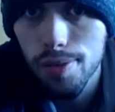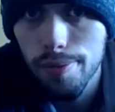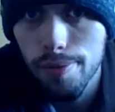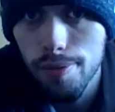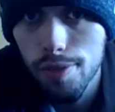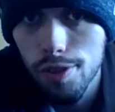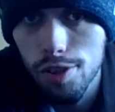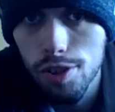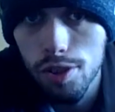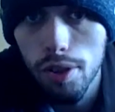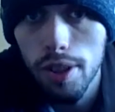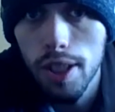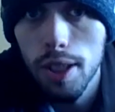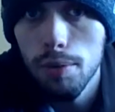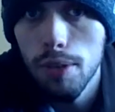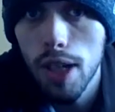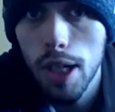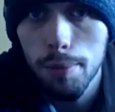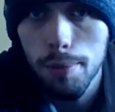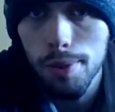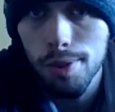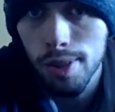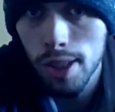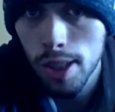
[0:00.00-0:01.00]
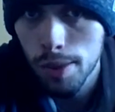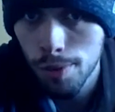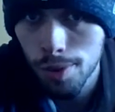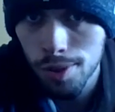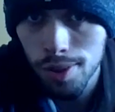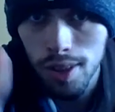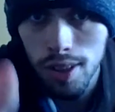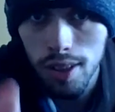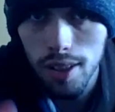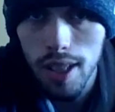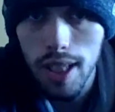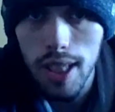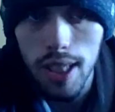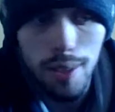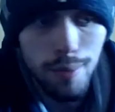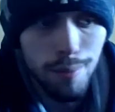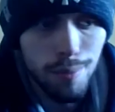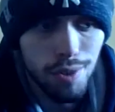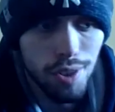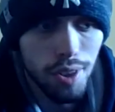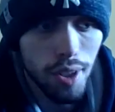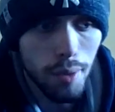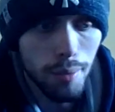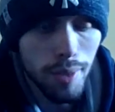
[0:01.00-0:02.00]
starting wide receivers in the league.
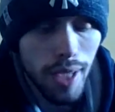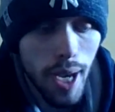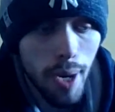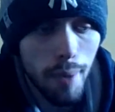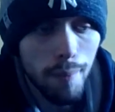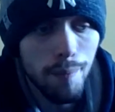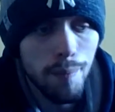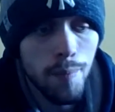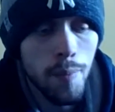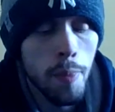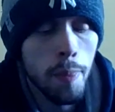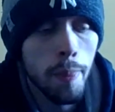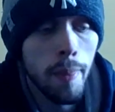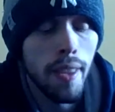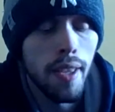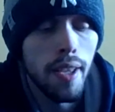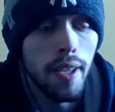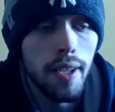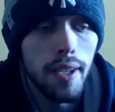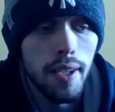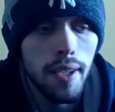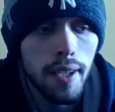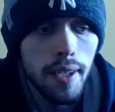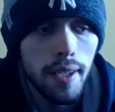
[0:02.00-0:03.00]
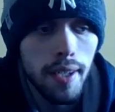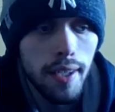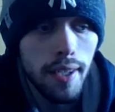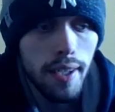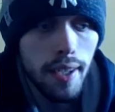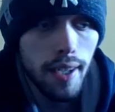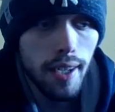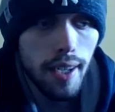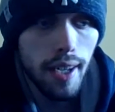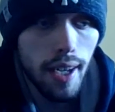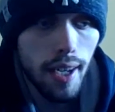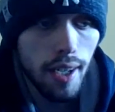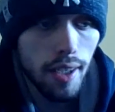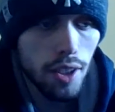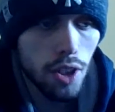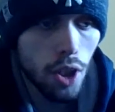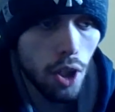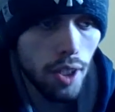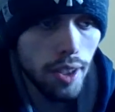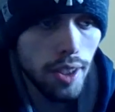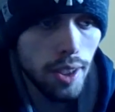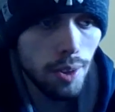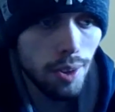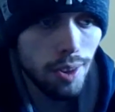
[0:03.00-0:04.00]
So yeah.
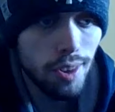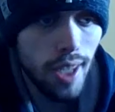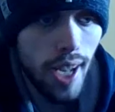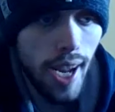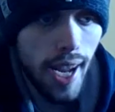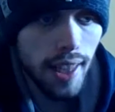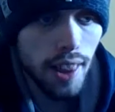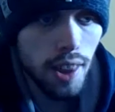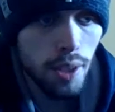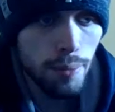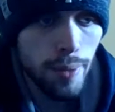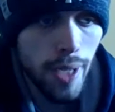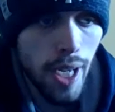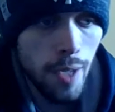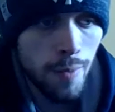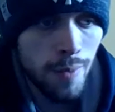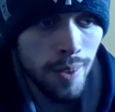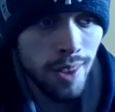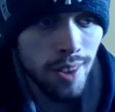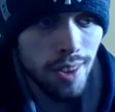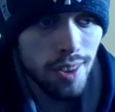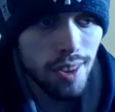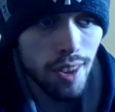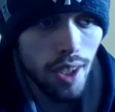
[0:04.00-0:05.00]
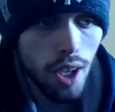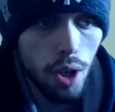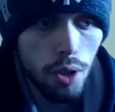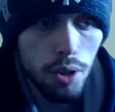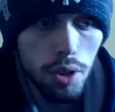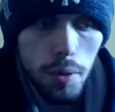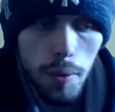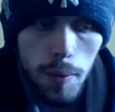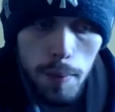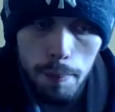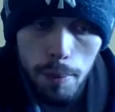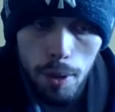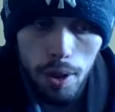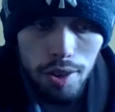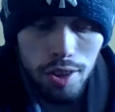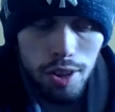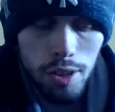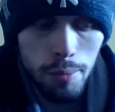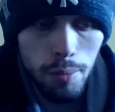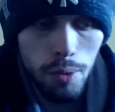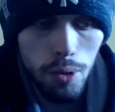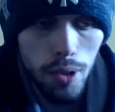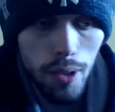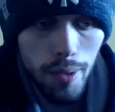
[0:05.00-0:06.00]
Cardinals at the Ravens. I'll go with
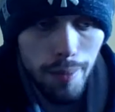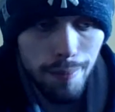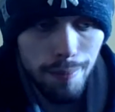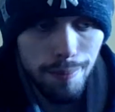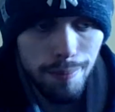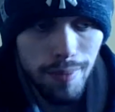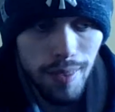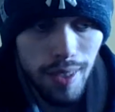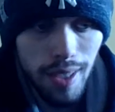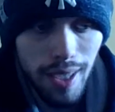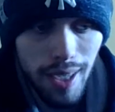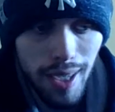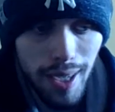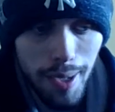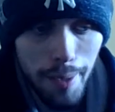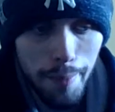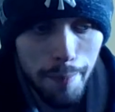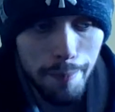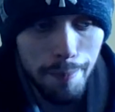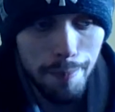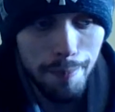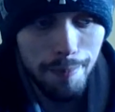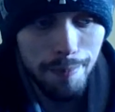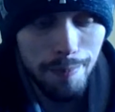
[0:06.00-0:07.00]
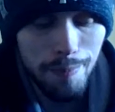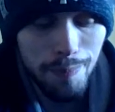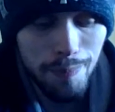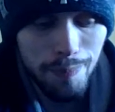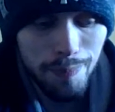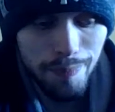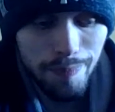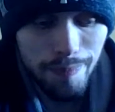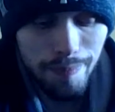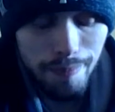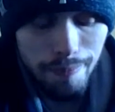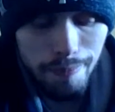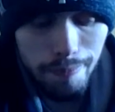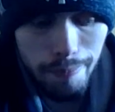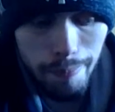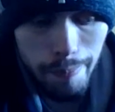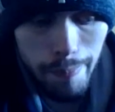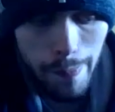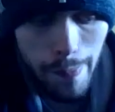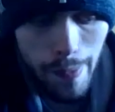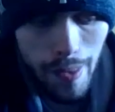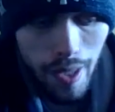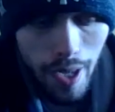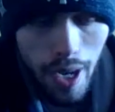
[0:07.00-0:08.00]
Baltimore. I
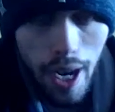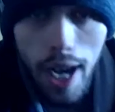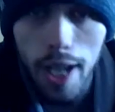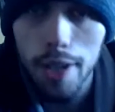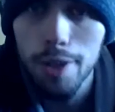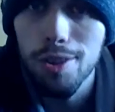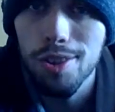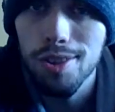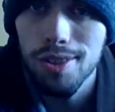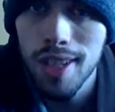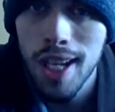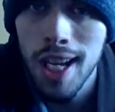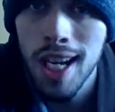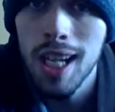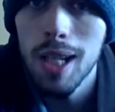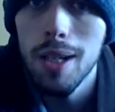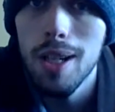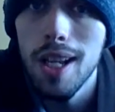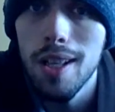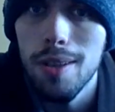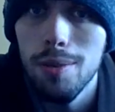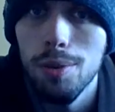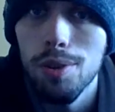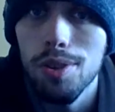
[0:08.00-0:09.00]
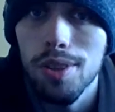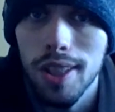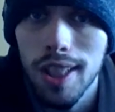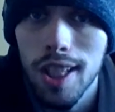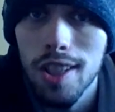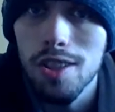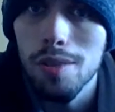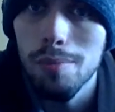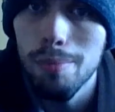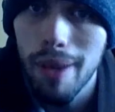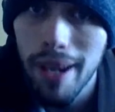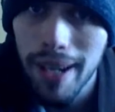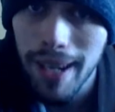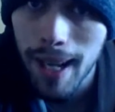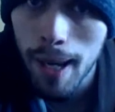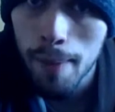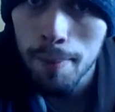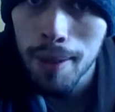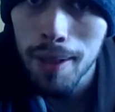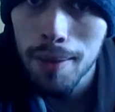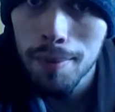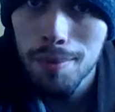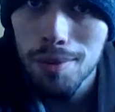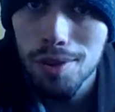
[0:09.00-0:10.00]
understand it was against
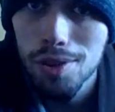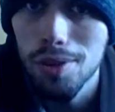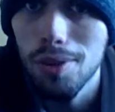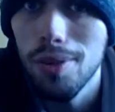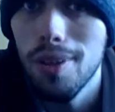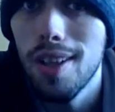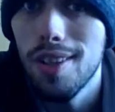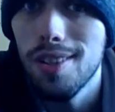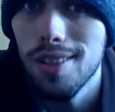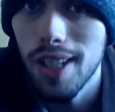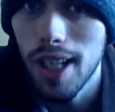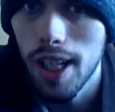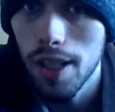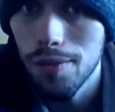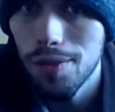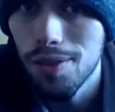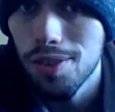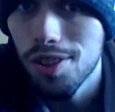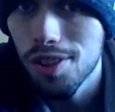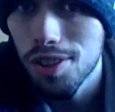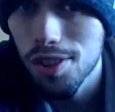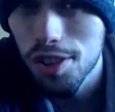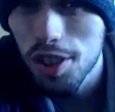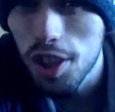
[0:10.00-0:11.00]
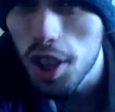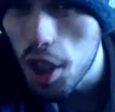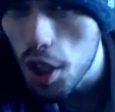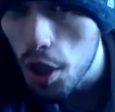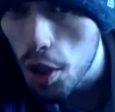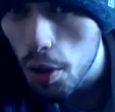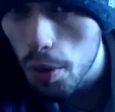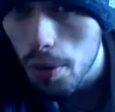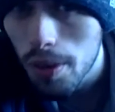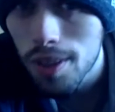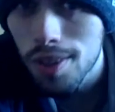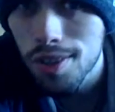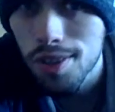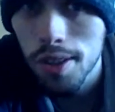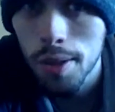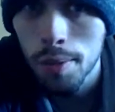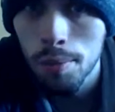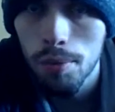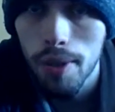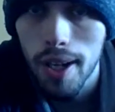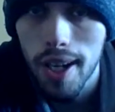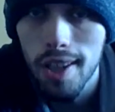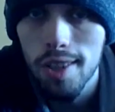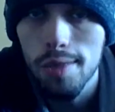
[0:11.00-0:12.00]
Miami, so it's kind of skewed in
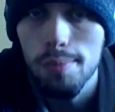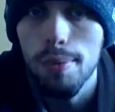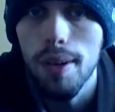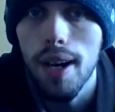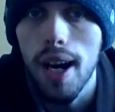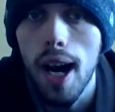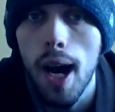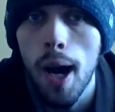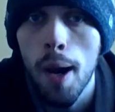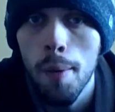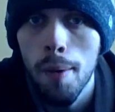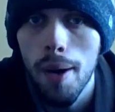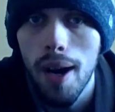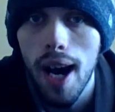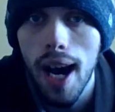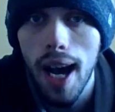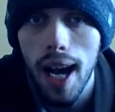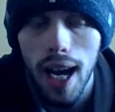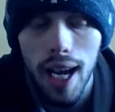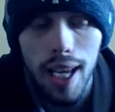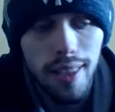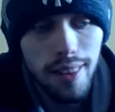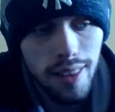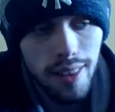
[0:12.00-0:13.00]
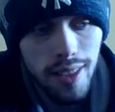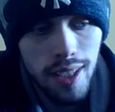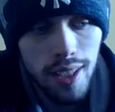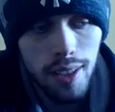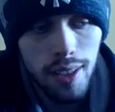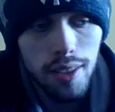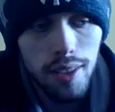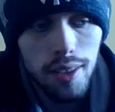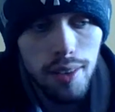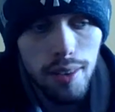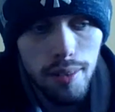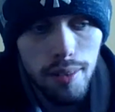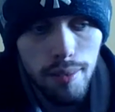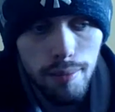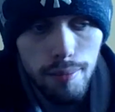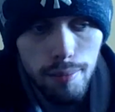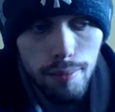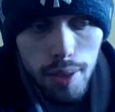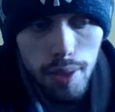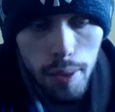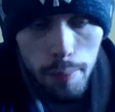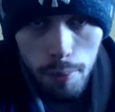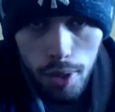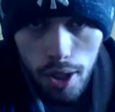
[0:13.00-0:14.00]
some ways, but I think
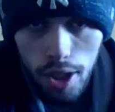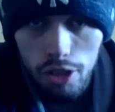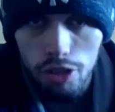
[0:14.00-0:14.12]
Lamar